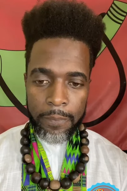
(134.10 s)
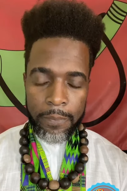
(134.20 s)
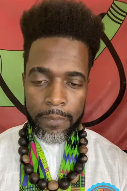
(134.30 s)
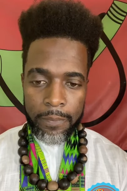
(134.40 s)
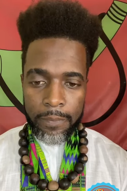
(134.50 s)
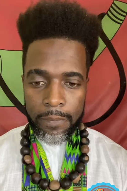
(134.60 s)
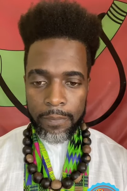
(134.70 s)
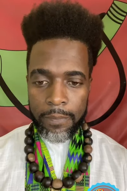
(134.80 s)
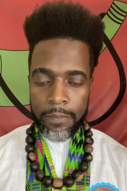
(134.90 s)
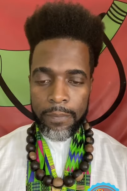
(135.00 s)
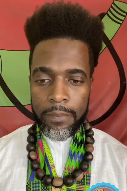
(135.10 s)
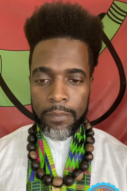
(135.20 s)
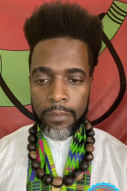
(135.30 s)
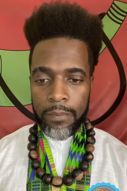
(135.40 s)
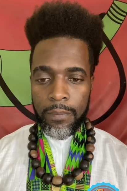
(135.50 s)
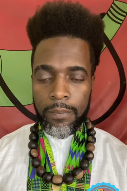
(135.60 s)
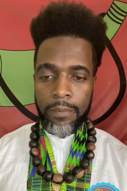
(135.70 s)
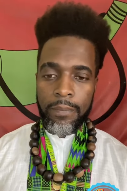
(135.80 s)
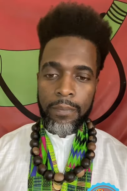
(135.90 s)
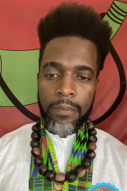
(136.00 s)

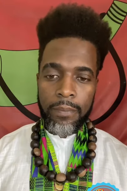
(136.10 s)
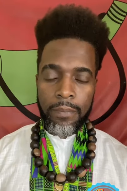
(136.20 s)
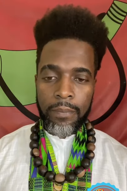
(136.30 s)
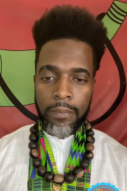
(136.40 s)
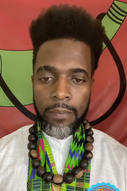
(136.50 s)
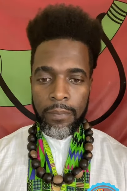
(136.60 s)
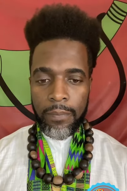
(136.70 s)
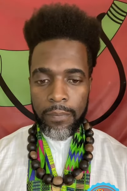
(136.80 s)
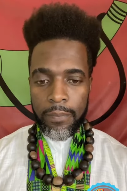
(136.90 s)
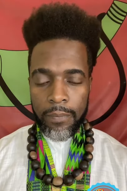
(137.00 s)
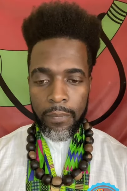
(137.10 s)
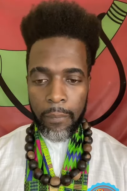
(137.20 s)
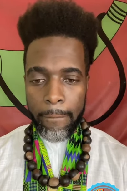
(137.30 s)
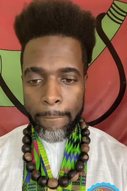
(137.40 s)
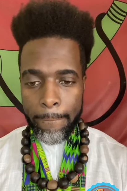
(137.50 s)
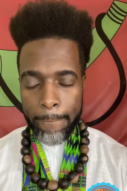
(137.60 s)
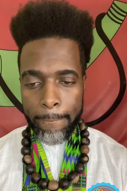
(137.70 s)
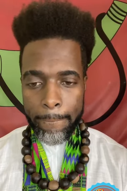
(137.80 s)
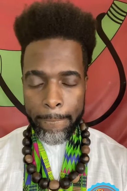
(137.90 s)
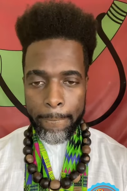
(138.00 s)

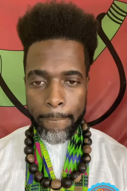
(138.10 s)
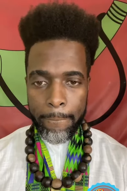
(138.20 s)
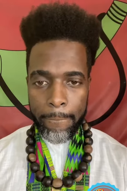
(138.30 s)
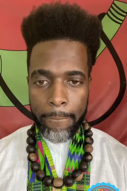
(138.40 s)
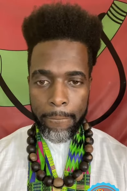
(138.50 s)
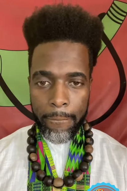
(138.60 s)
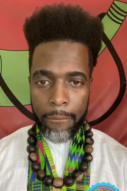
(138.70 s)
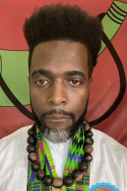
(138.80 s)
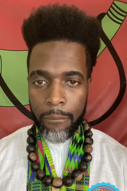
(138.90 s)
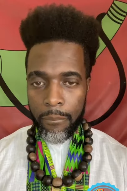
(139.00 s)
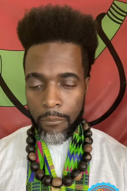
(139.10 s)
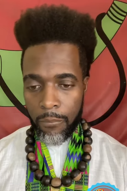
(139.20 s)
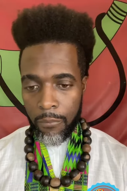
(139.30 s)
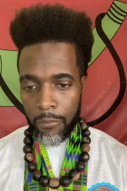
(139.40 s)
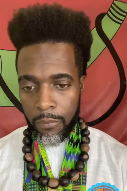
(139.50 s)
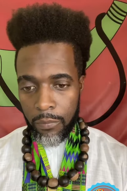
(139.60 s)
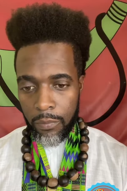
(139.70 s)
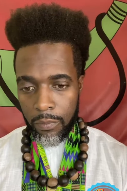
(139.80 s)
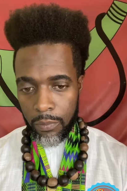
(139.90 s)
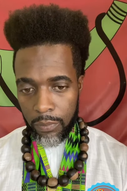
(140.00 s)

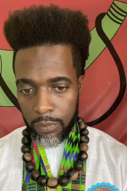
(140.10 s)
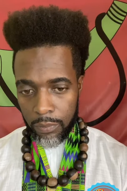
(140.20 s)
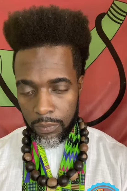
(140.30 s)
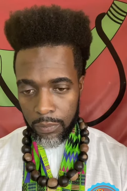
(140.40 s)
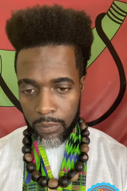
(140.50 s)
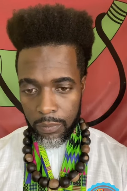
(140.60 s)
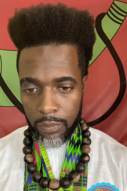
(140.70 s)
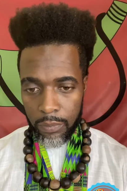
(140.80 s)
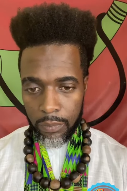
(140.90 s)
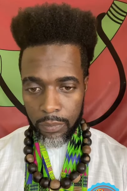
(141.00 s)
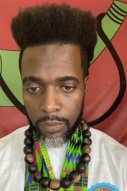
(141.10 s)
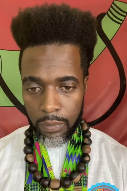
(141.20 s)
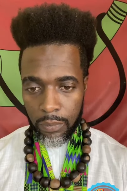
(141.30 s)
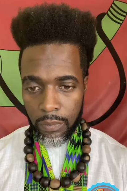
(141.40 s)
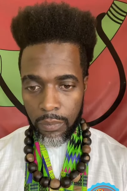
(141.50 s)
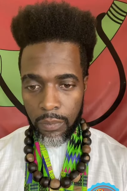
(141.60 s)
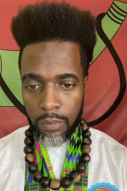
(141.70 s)
[no speech]